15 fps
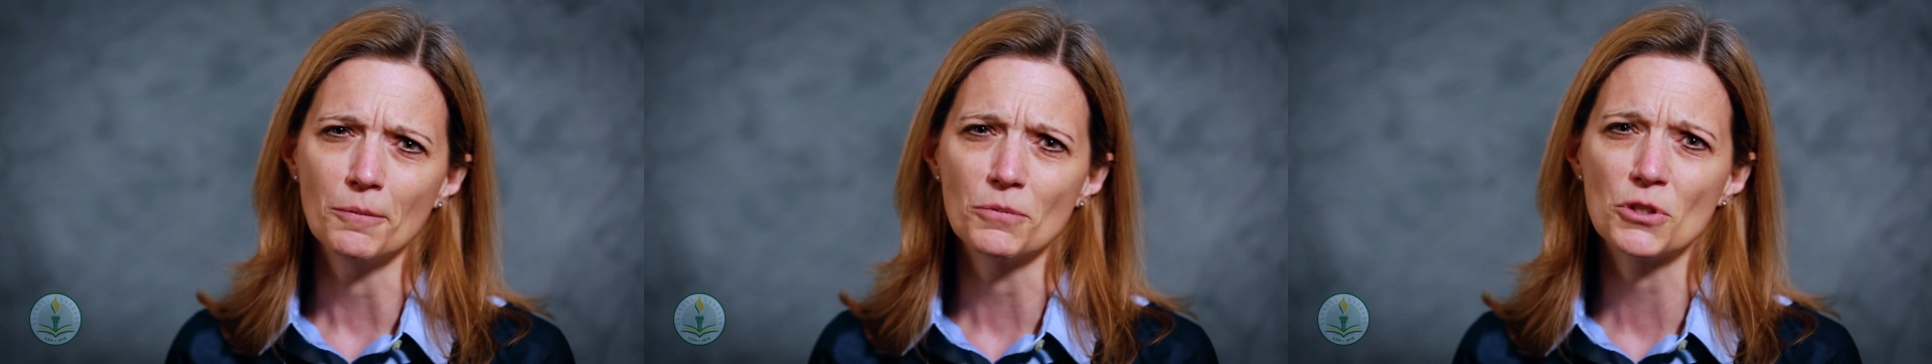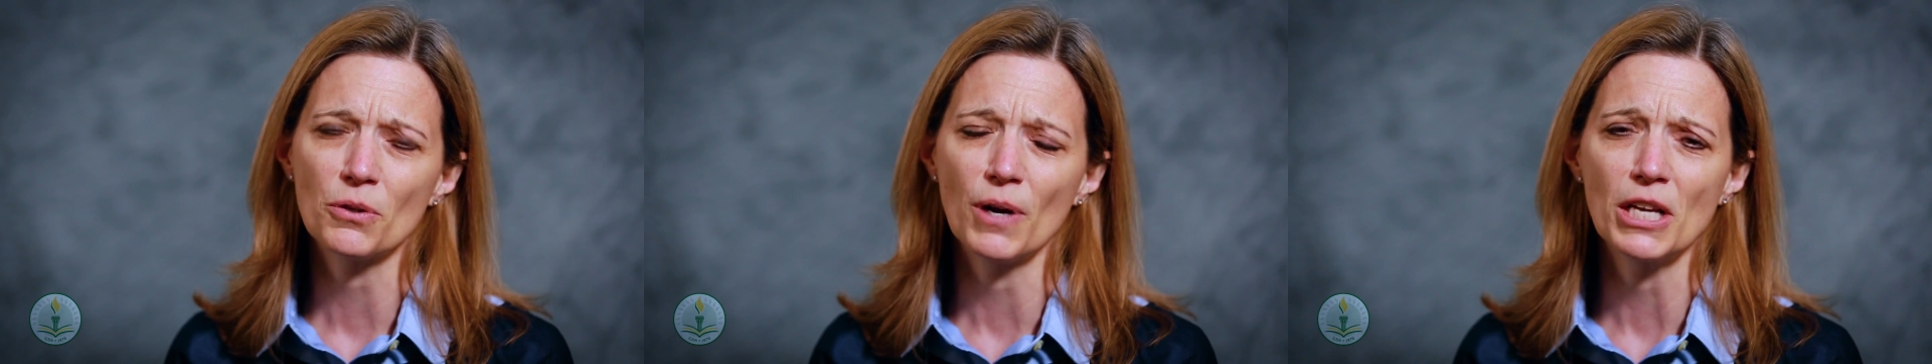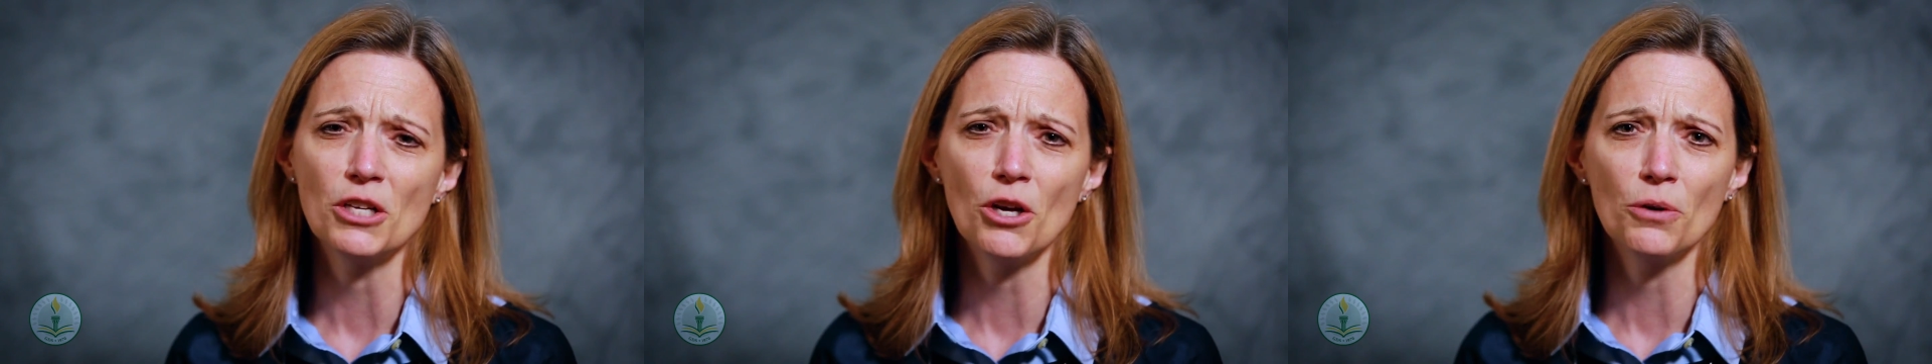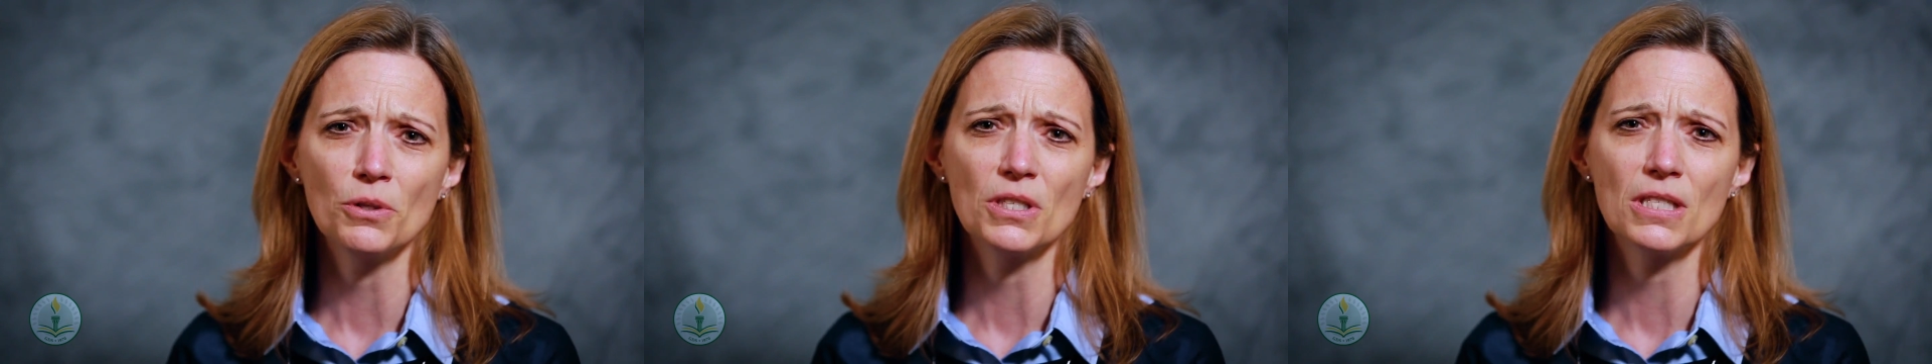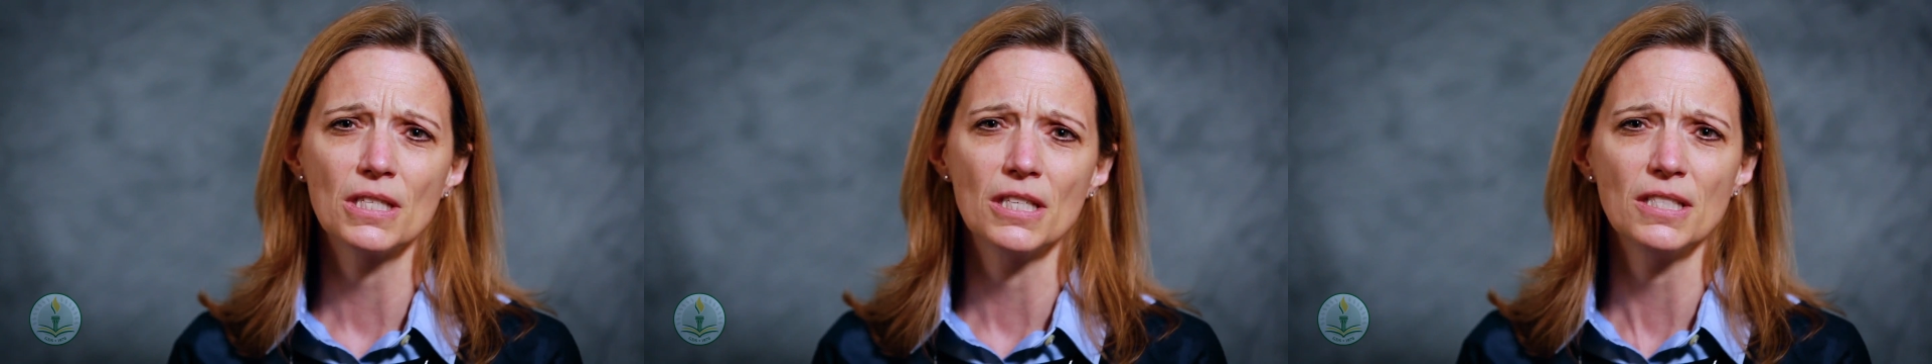So I
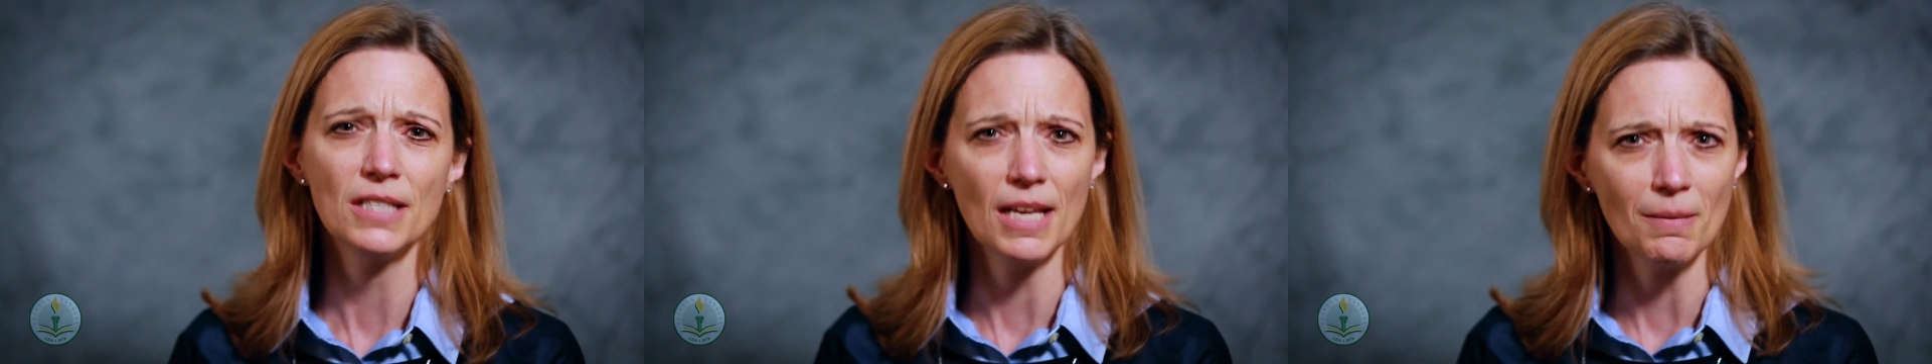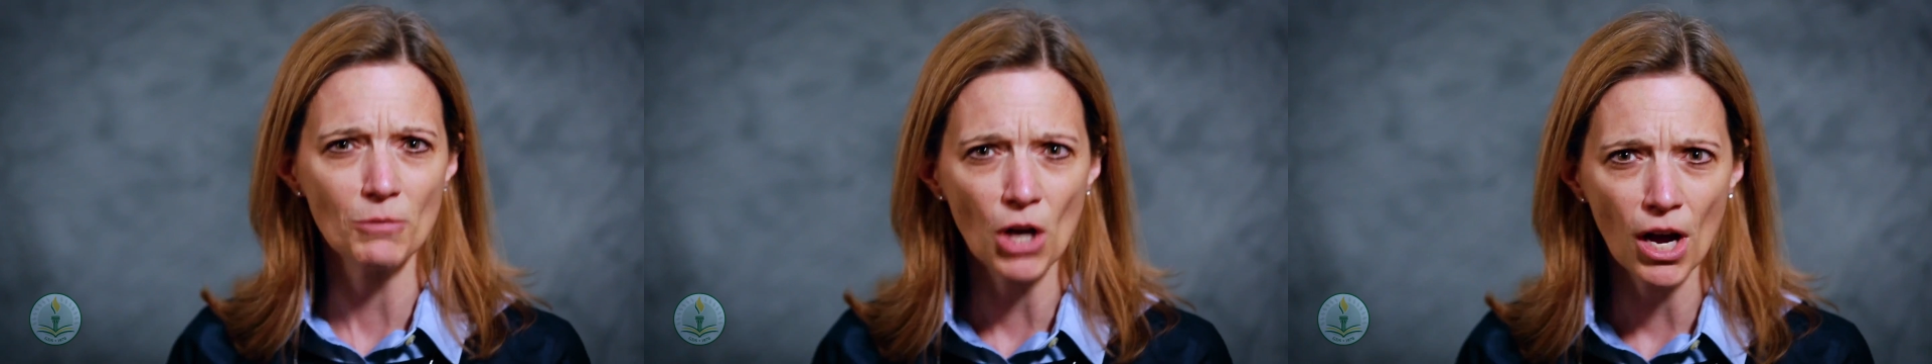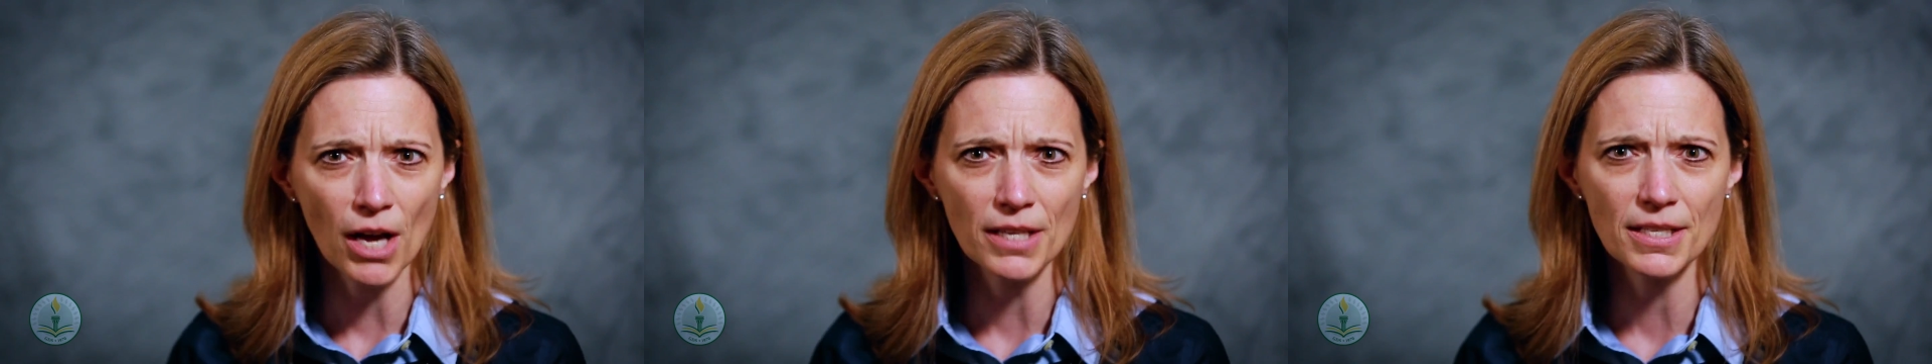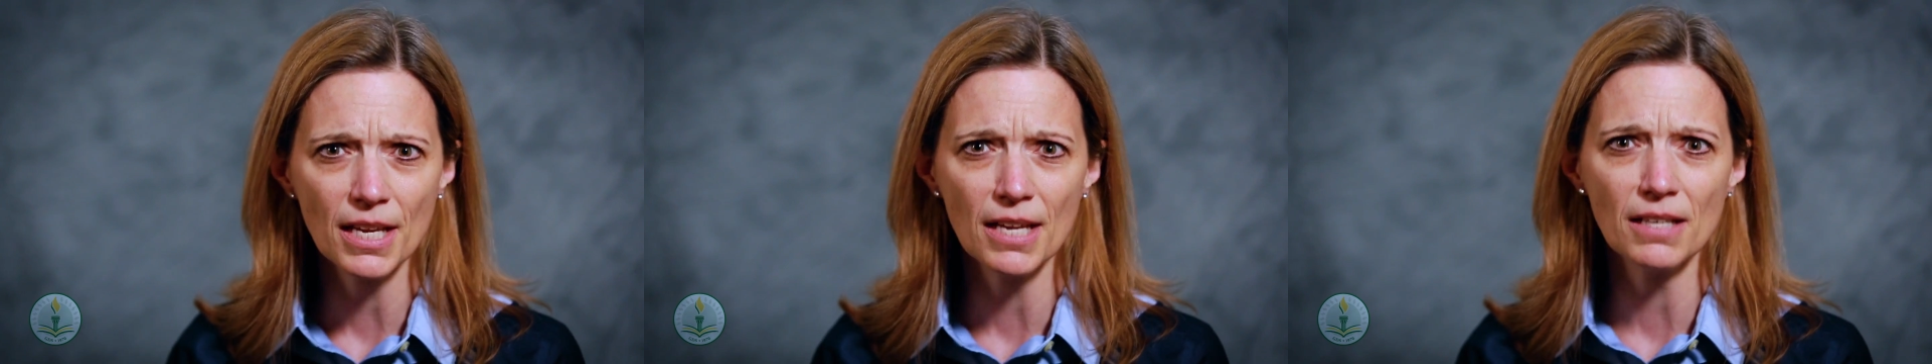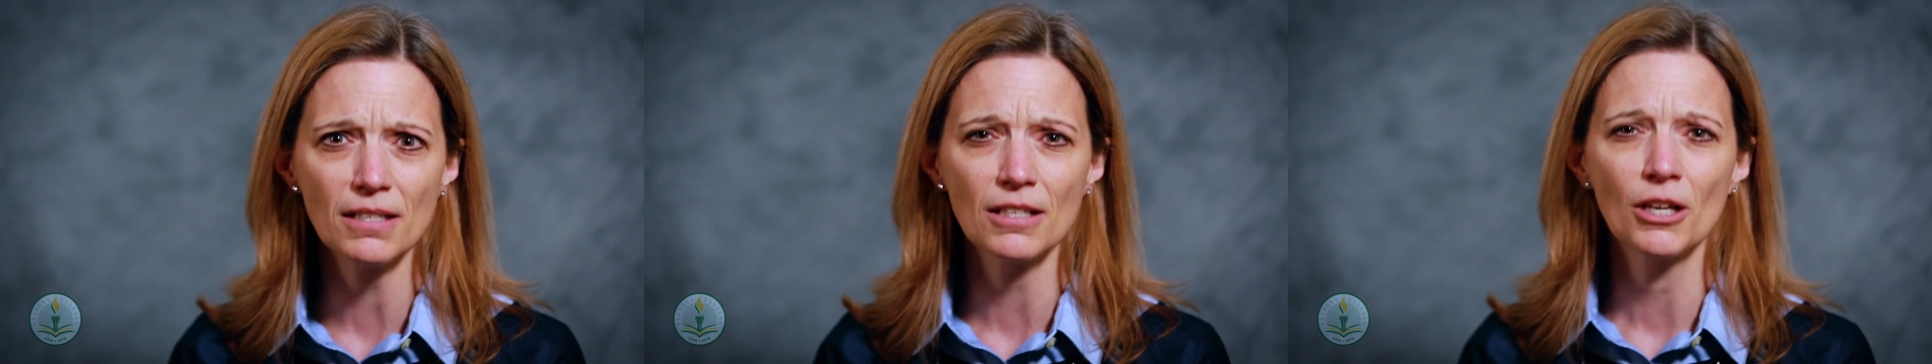noticed the same
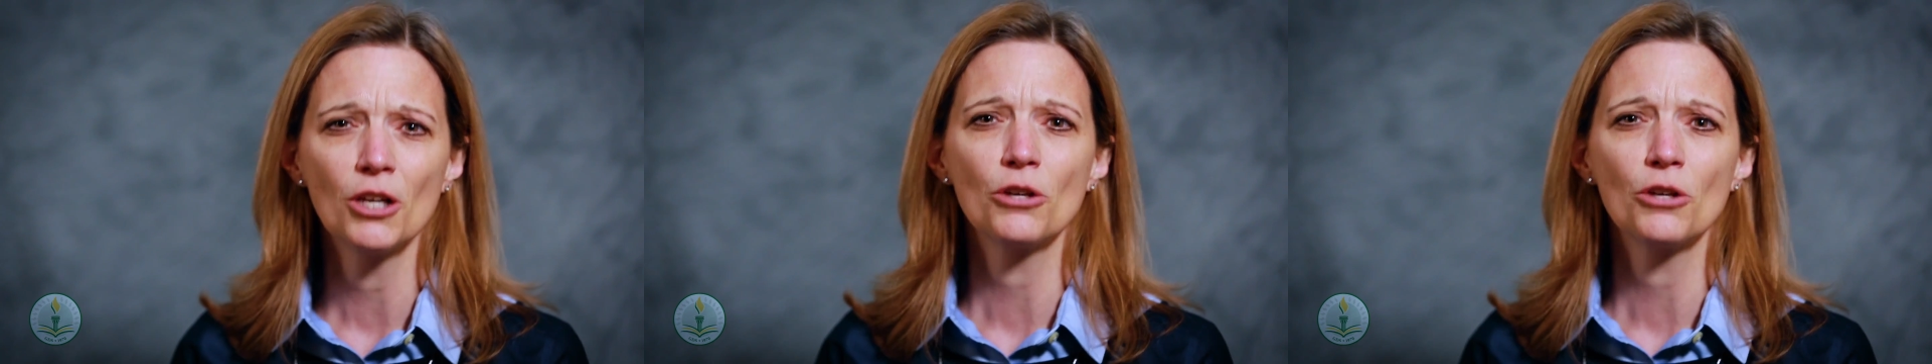content